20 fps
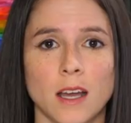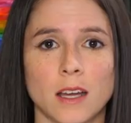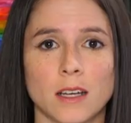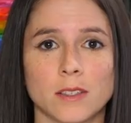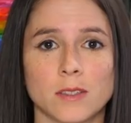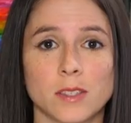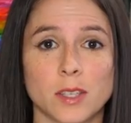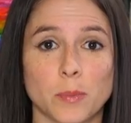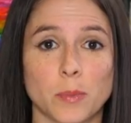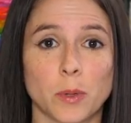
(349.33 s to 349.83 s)

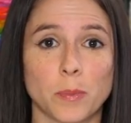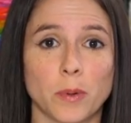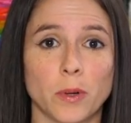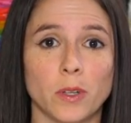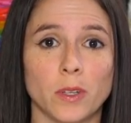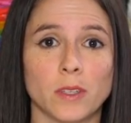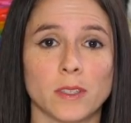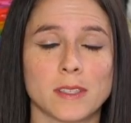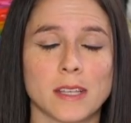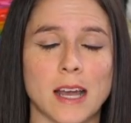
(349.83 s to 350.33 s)
uh, zipper
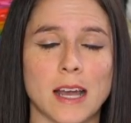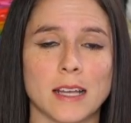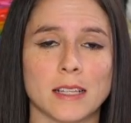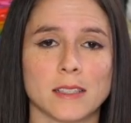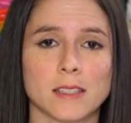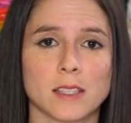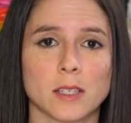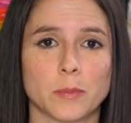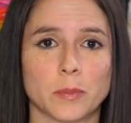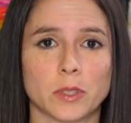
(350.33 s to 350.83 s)
pulls on
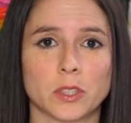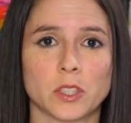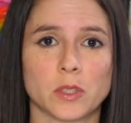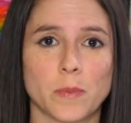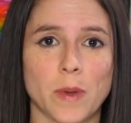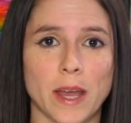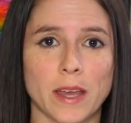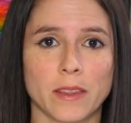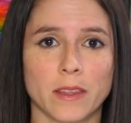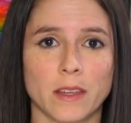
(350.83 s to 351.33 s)
Zippers
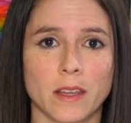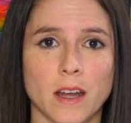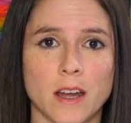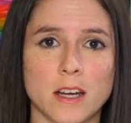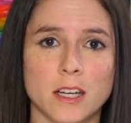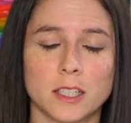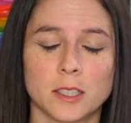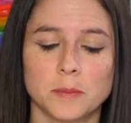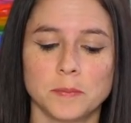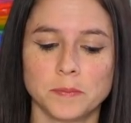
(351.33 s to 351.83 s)
by the
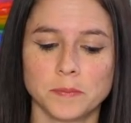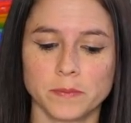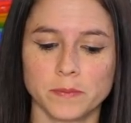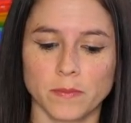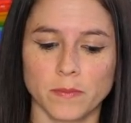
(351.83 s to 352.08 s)
Yard,